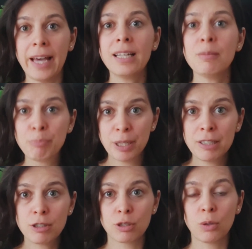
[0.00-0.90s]
Had it
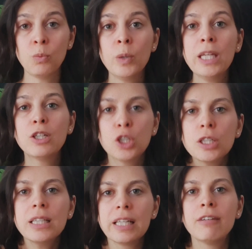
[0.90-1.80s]
been so, we
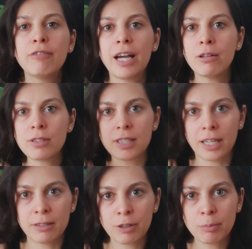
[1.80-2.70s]
could live
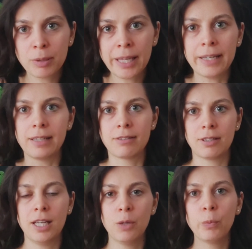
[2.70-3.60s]
outside of our
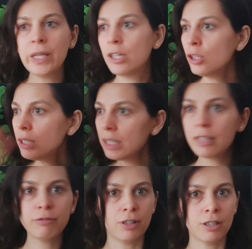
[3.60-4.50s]
planet. We could
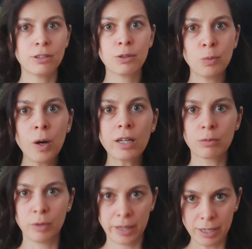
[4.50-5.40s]
live
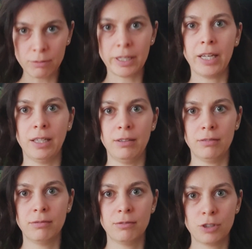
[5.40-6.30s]
underwater without aid.
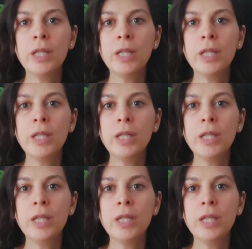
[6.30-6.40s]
